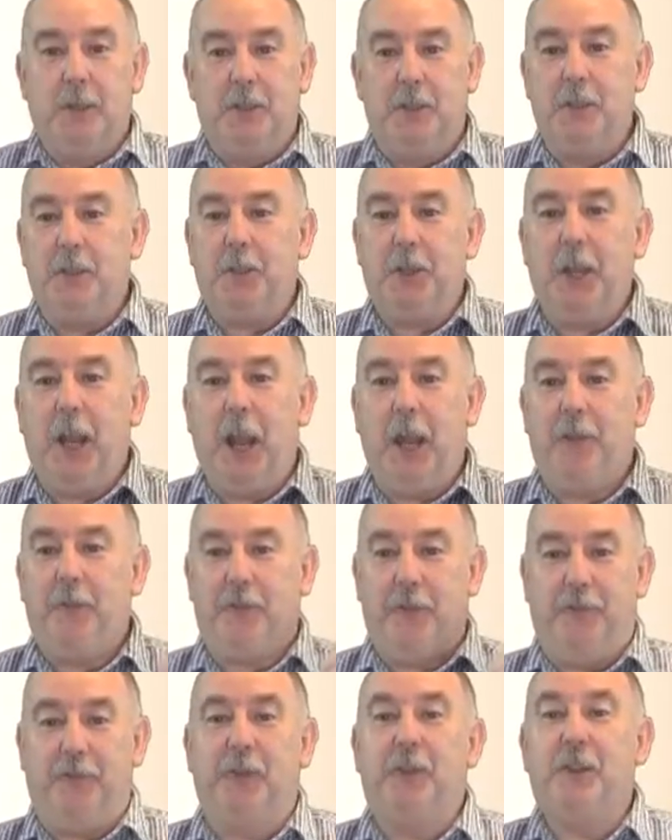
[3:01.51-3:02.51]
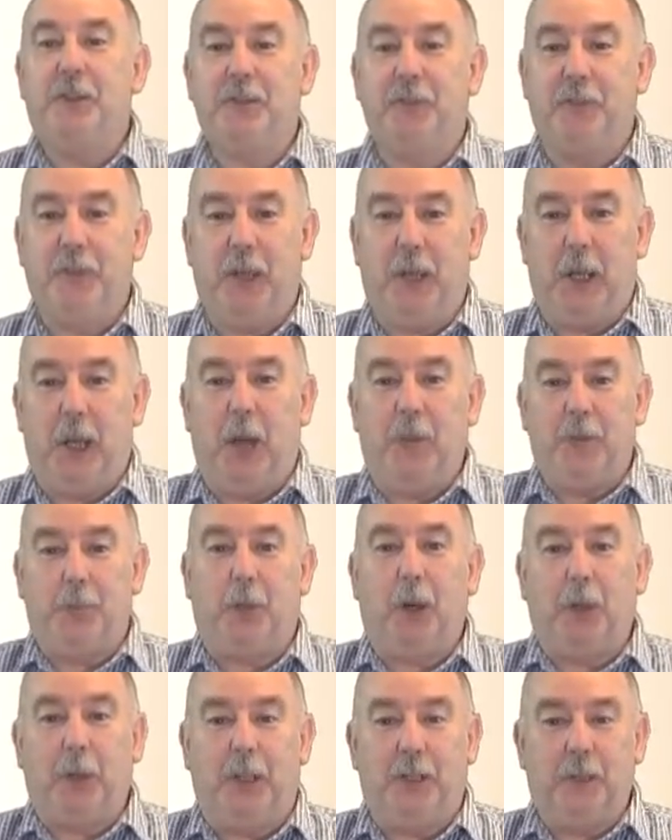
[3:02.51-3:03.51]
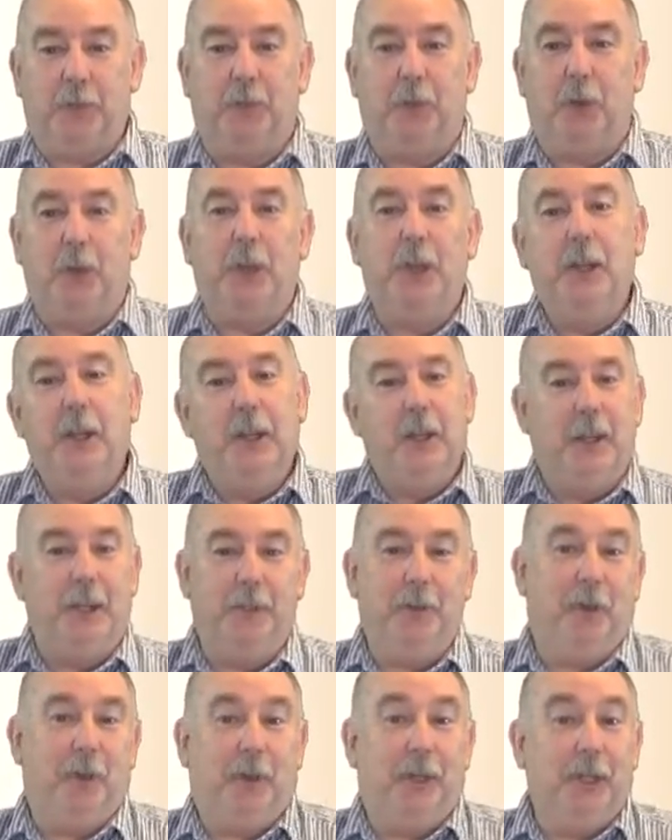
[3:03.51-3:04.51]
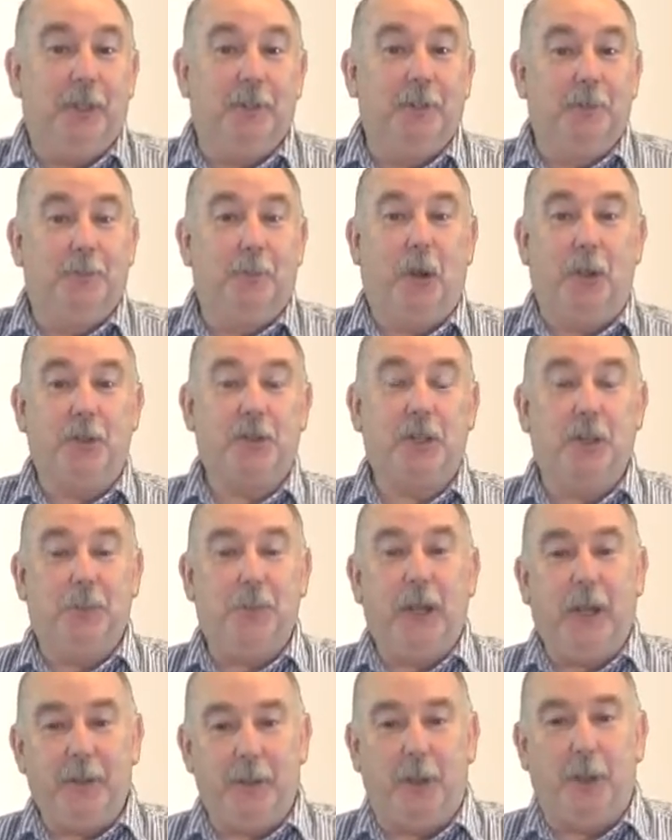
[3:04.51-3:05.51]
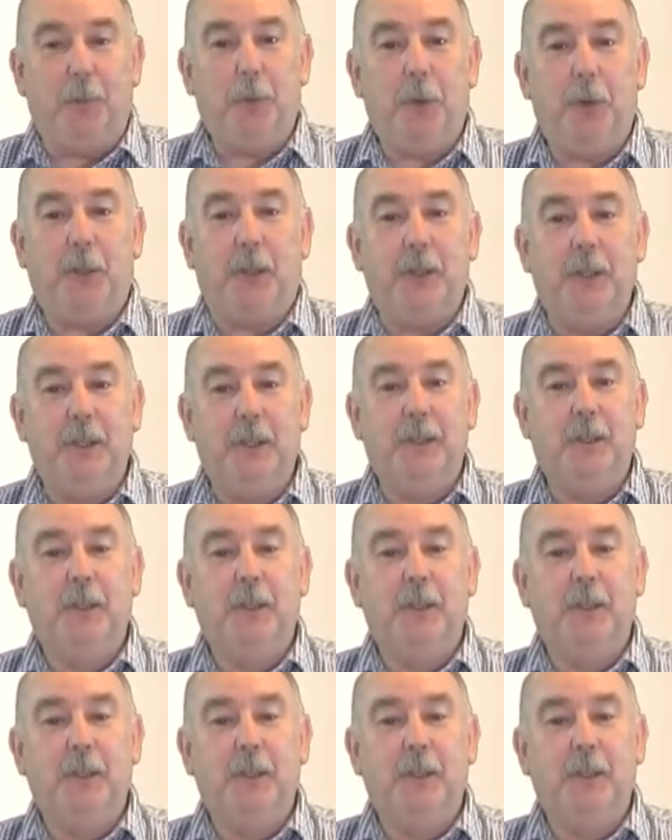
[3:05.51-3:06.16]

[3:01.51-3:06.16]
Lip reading: You can have a very severely overpronated foot and not get post-tib tendinopathy.